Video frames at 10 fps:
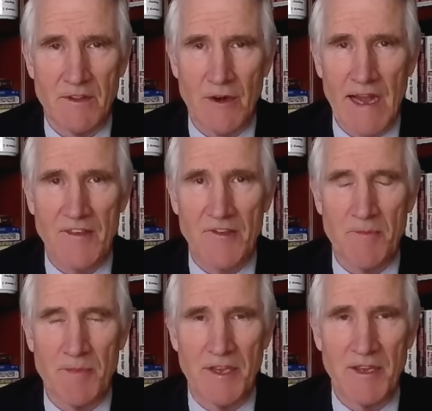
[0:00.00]
There
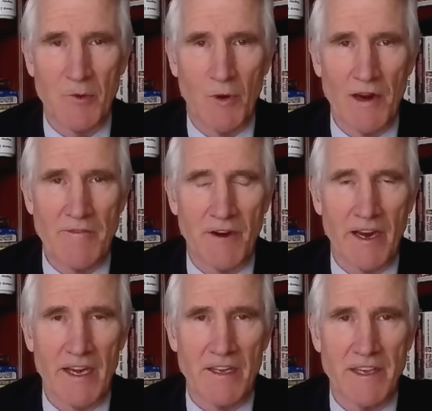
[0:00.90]
hasn't been, quite
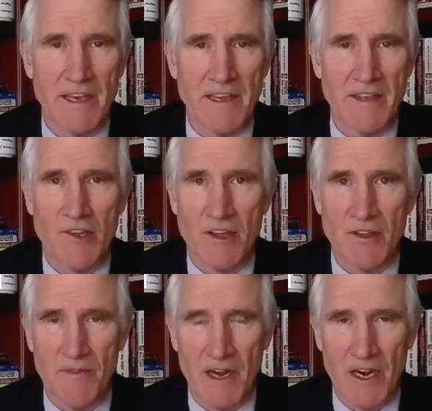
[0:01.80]
frankly, a
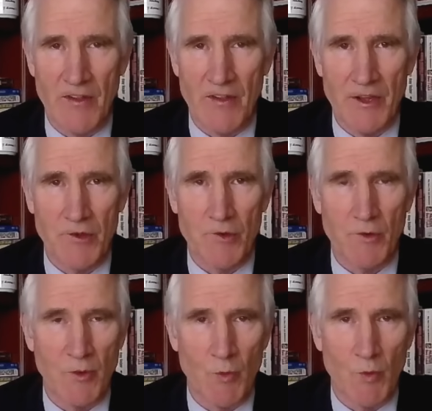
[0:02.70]
ceasefire in the
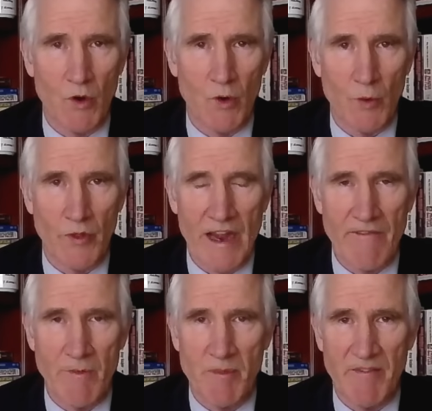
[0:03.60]
history of the world where there
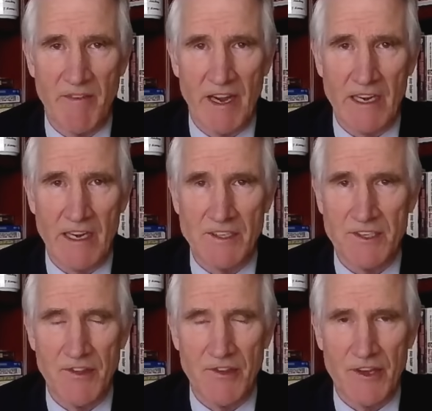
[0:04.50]
haven't been
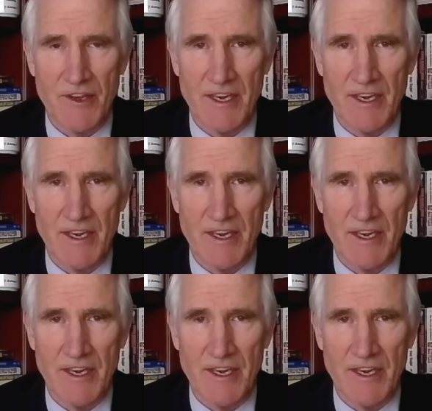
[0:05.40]
violations.